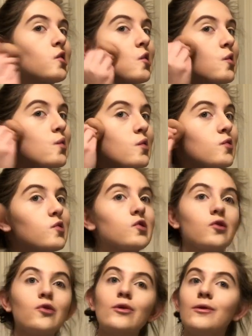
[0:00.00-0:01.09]
So it was
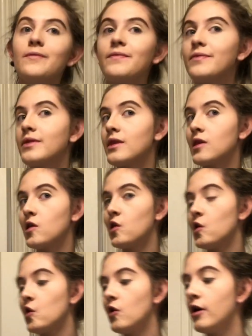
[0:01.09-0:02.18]
so cool.
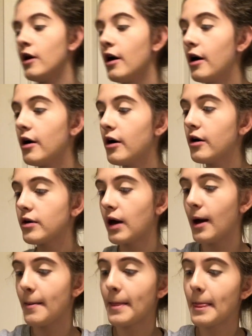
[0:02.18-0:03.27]

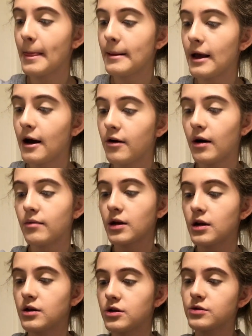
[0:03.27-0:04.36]
Okay, now I'm
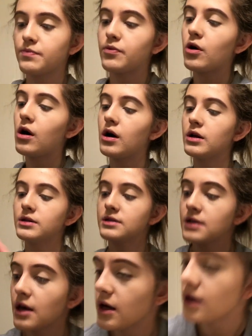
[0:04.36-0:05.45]
gonna just bronze